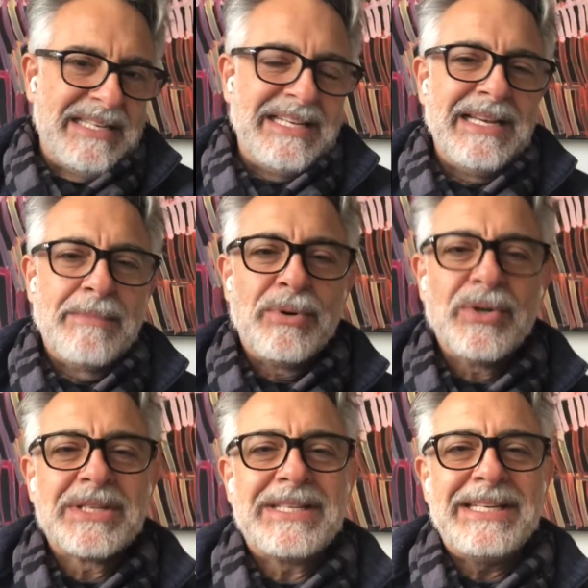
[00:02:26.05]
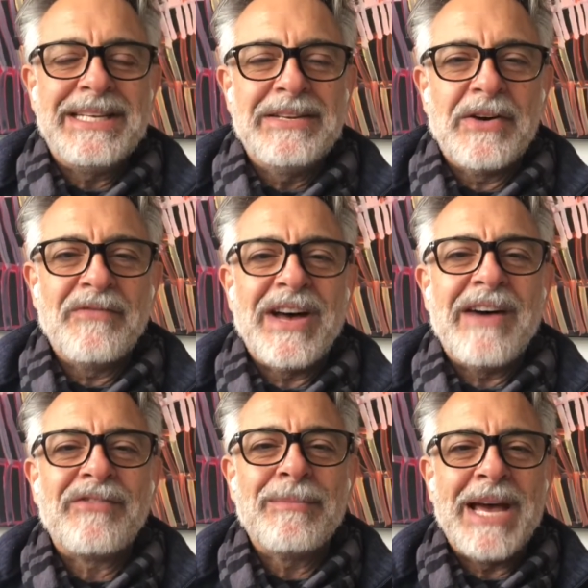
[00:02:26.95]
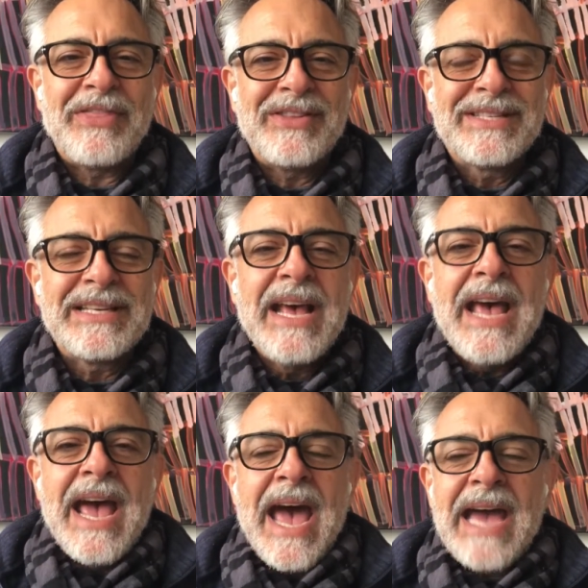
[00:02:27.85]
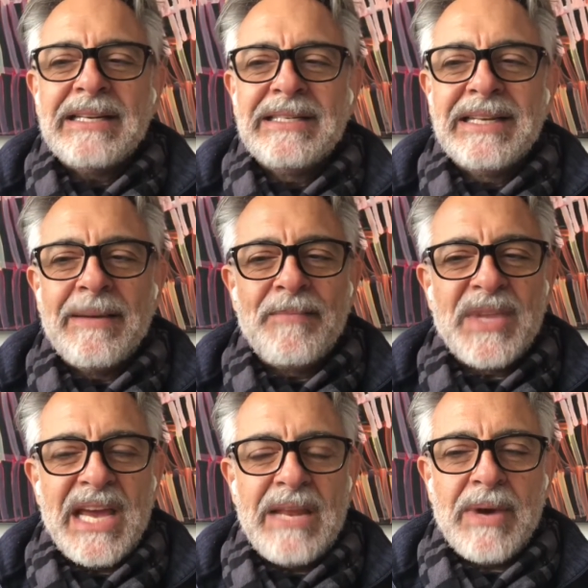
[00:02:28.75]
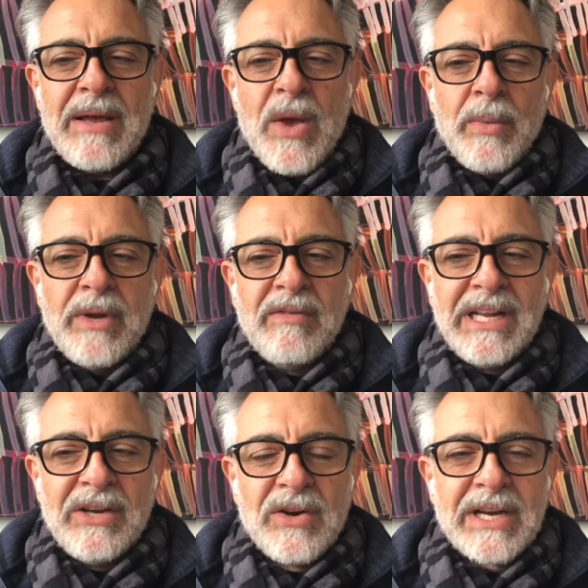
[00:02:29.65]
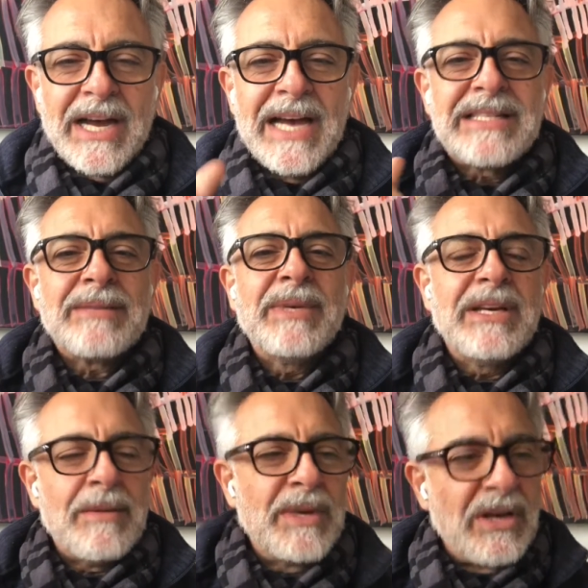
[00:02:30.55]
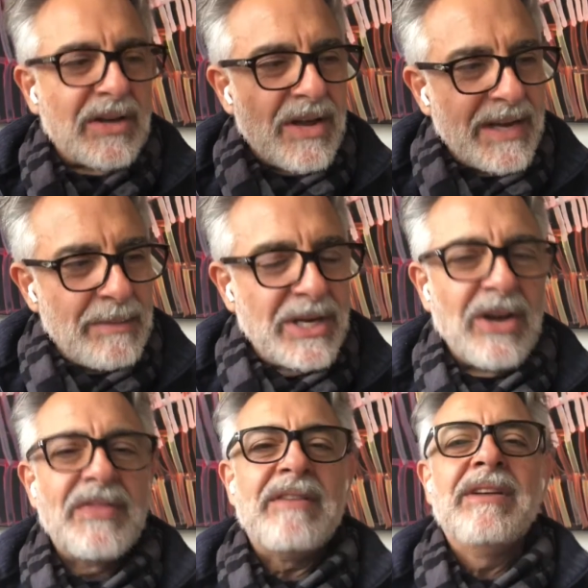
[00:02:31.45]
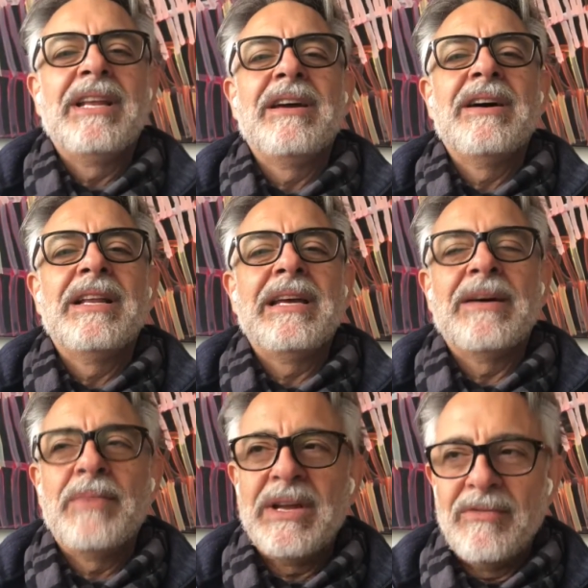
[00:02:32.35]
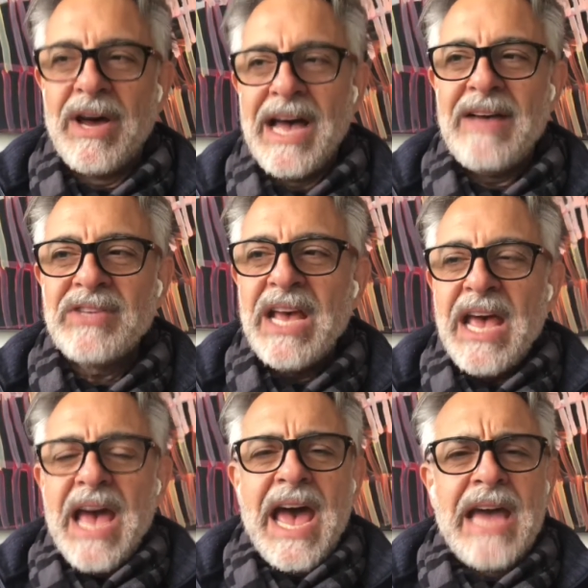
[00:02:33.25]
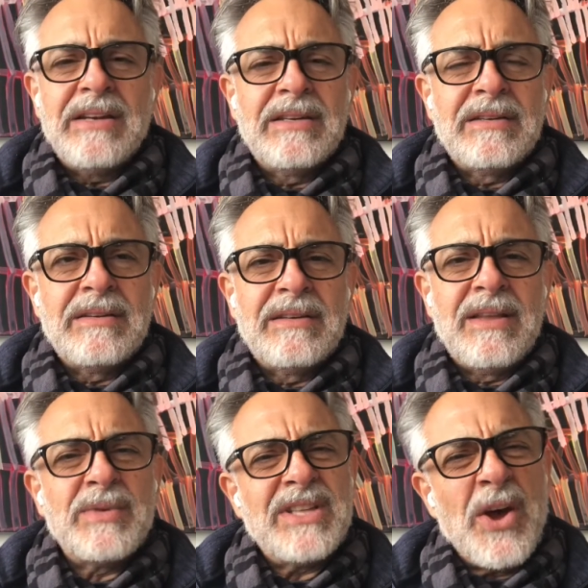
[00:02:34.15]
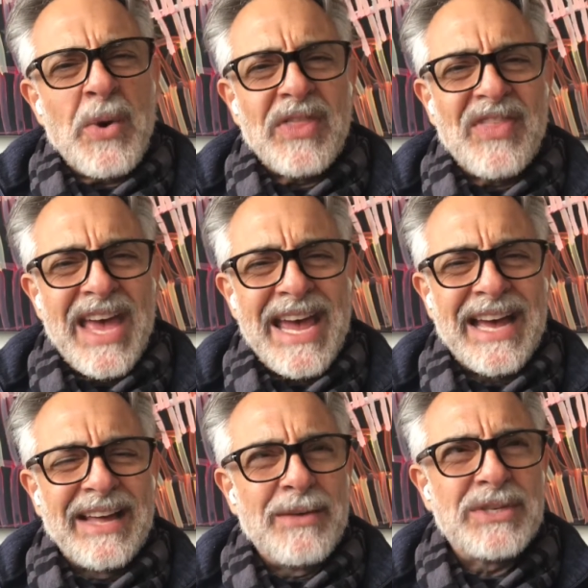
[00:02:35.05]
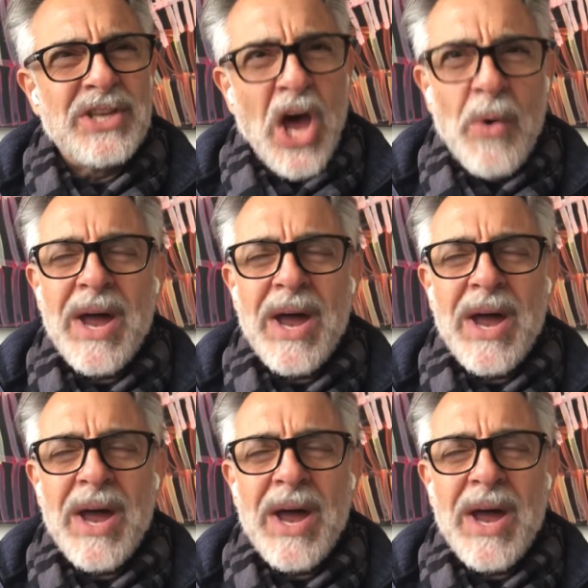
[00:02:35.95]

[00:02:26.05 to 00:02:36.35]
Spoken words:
port city not far from Athens. And anyway, we were really organised, and we got going, and we got there really early, and we arrived, and there was no one there. There was no one